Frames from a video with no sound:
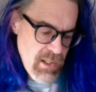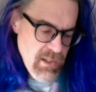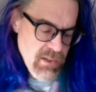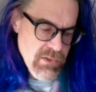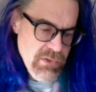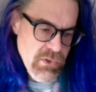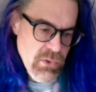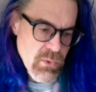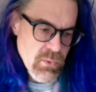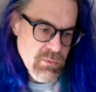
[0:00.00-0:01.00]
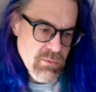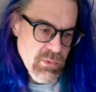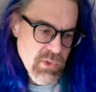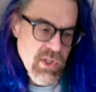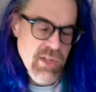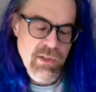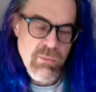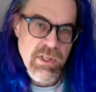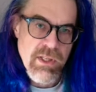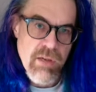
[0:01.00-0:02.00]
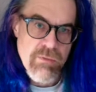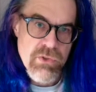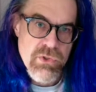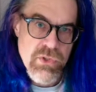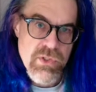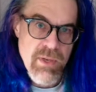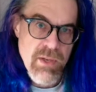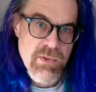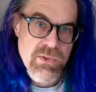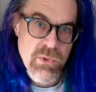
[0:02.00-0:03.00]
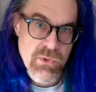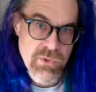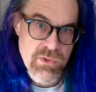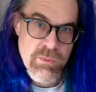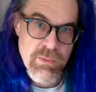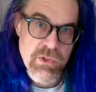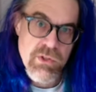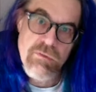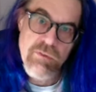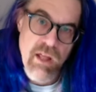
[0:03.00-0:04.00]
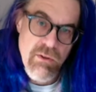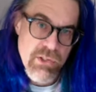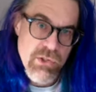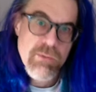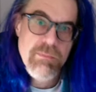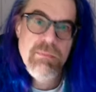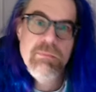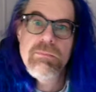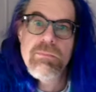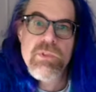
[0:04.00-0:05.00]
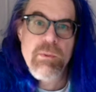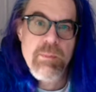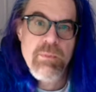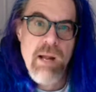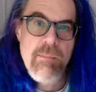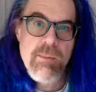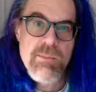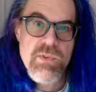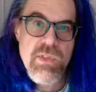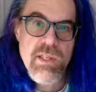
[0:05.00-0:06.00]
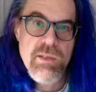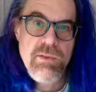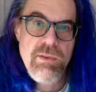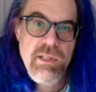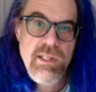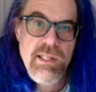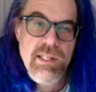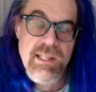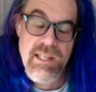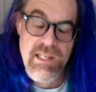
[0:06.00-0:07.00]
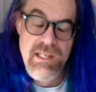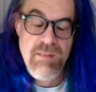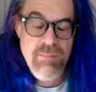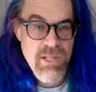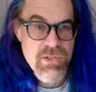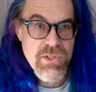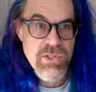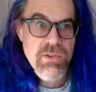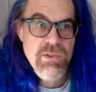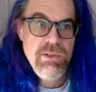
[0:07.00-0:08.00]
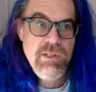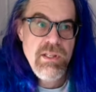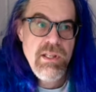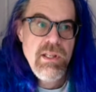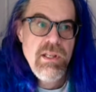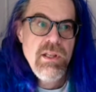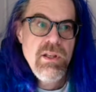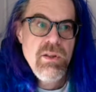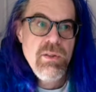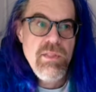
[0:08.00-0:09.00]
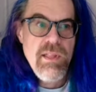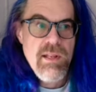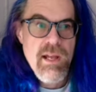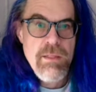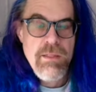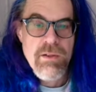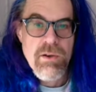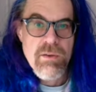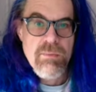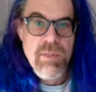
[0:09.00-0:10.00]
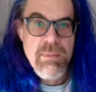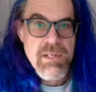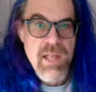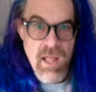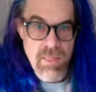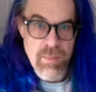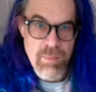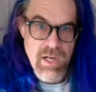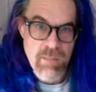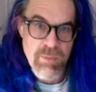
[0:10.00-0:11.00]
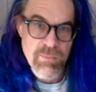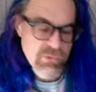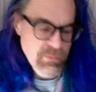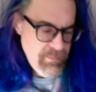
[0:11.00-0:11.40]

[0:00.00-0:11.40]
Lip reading: So we just got done reading Alfred Schutz about the social distribution of knowledge, some of the problems that he mentioned that I think are maybe not the problems,